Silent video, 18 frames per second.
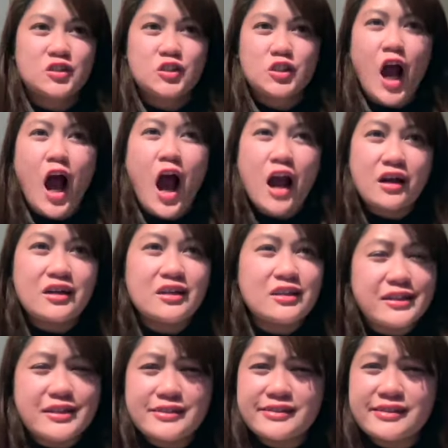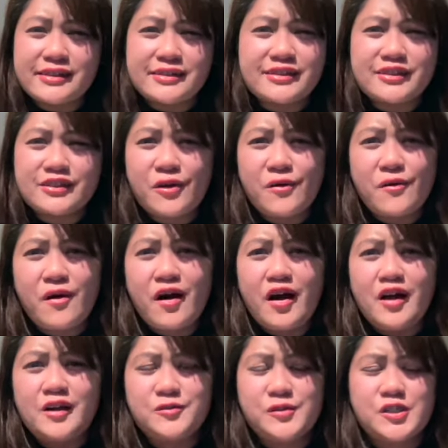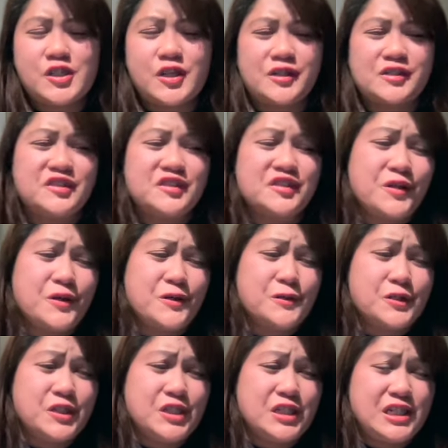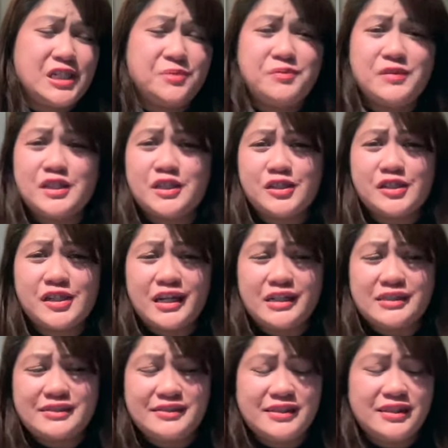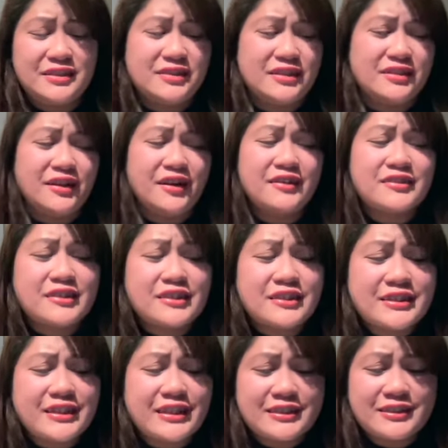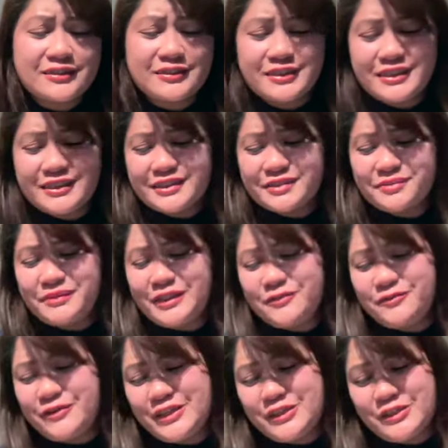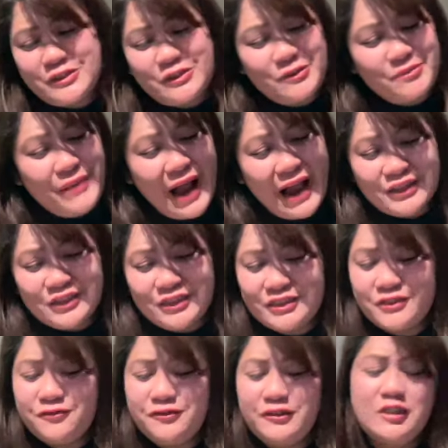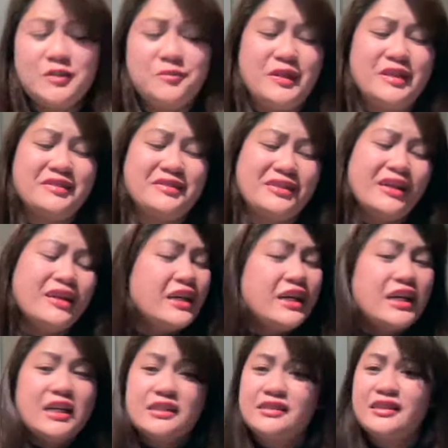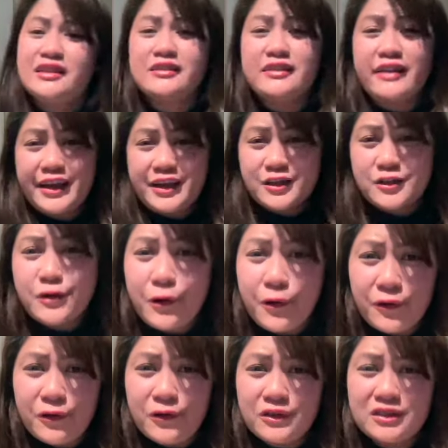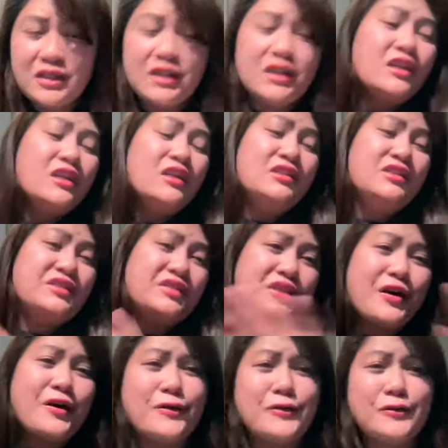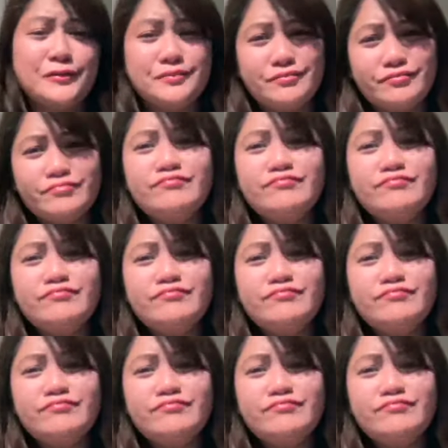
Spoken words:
chocolates, and so on, which are so cheap in United States and other countries. But when you go back to the Philippines, they're like gold. So,